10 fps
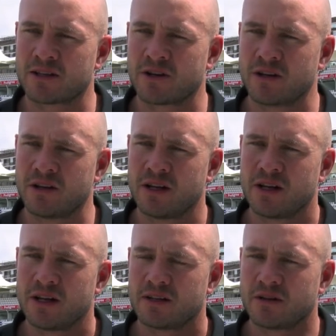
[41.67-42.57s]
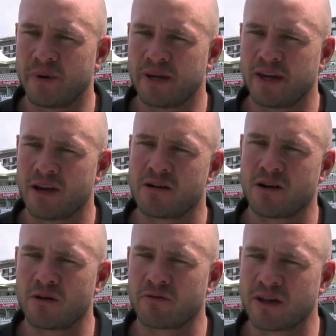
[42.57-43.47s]
So to, to be here and
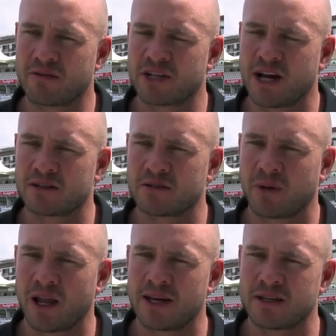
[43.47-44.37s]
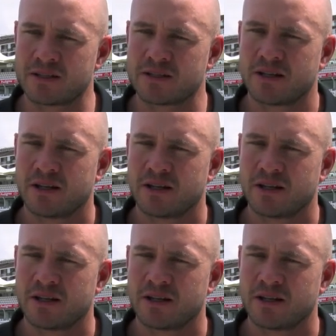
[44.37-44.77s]
hopefully have a chance to play is,